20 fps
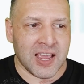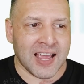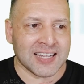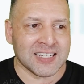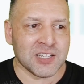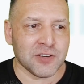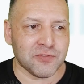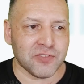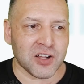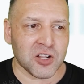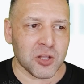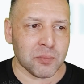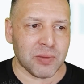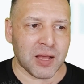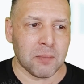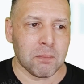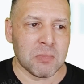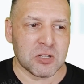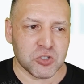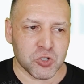and develop a
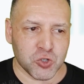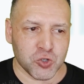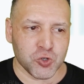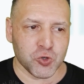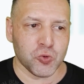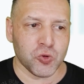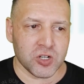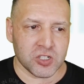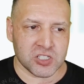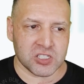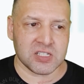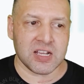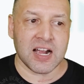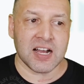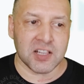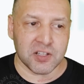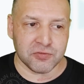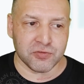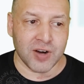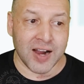mature
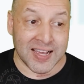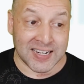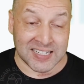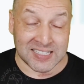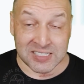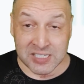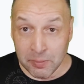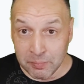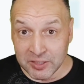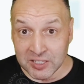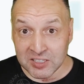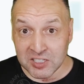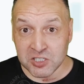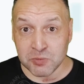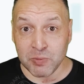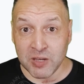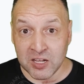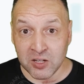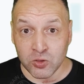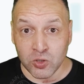style of writing, something that's
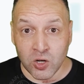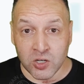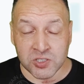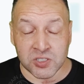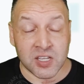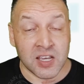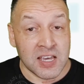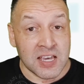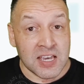being lost